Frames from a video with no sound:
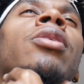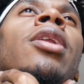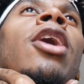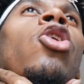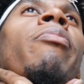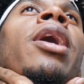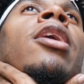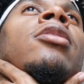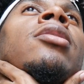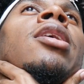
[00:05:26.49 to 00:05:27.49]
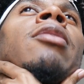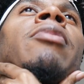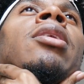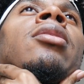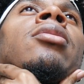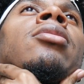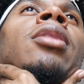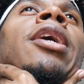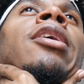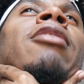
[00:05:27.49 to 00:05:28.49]
Then I go back, yeah, man.
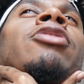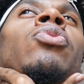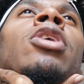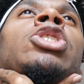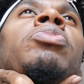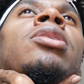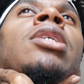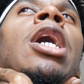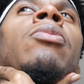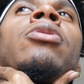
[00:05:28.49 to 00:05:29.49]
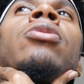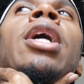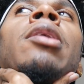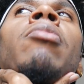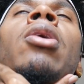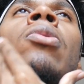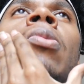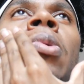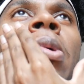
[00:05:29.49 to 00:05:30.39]
Like if she want to spend time with you, like bro,